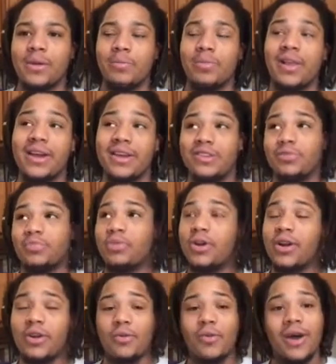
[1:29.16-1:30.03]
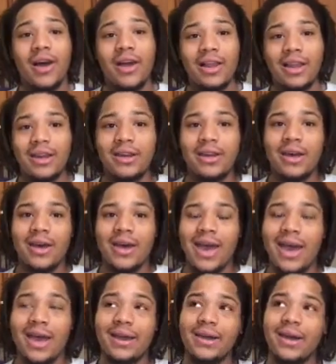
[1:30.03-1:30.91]
placed pretty well in the
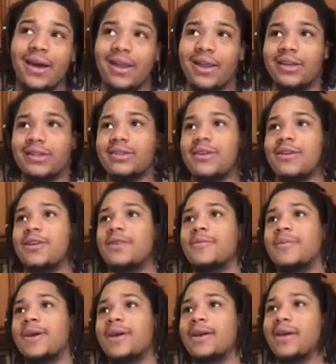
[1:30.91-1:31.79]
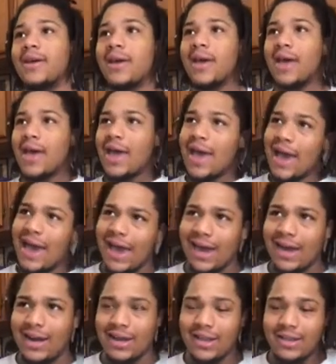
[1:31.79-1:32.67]
$8 tournament,
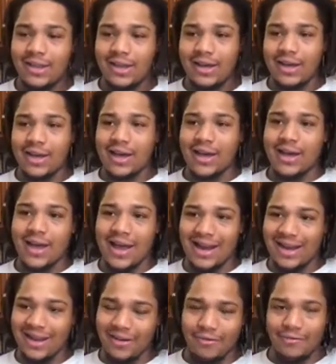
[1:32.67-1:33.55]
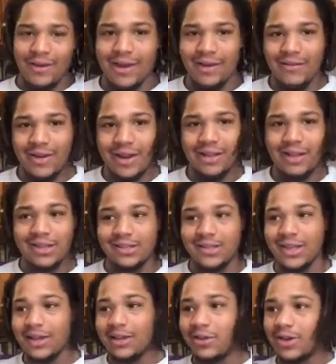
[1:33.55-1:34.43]
and in the I did a $5
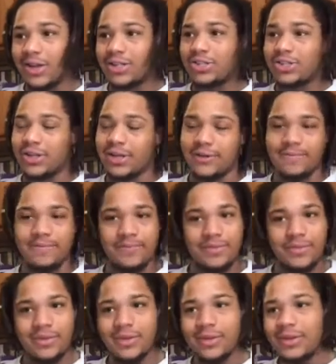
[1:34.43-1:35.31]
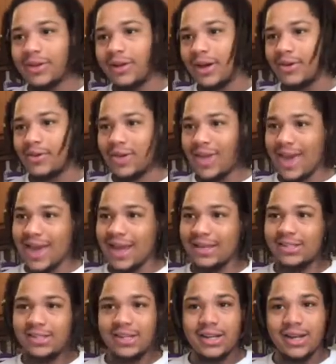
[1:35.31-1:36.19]
single entry.
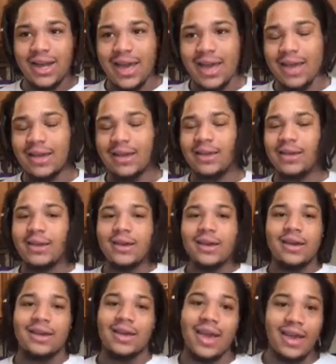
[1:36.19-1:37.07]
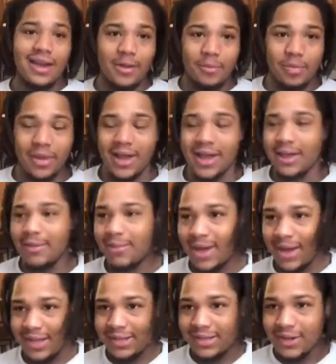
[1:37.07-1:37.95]
Cashed in that. Can't complain,
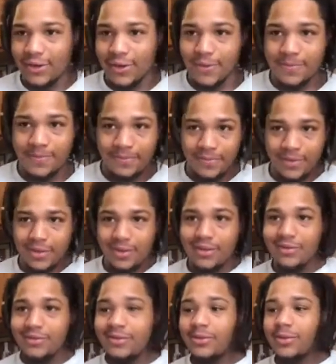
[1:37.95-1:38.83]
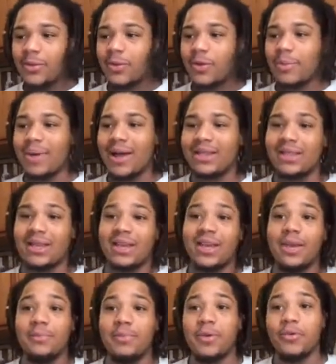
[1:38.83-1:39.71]
man. So we about to
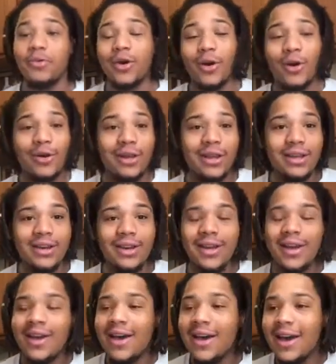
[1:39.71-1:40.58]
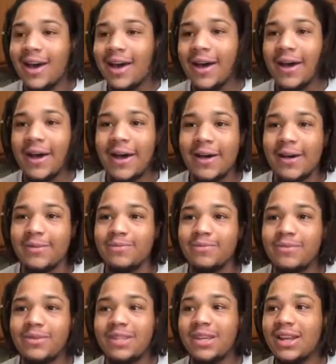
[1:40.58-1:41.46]
keep it rolling.
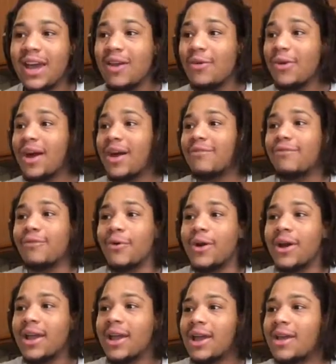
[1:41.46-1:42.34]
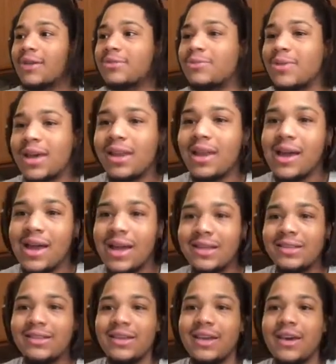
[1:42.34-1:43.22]
Today we got 4 games, man. Like
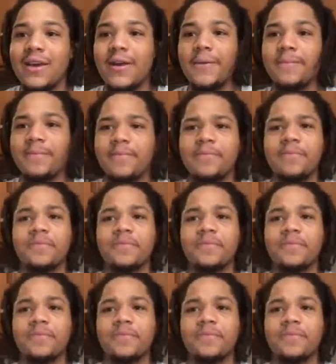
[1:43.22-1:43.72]
I said,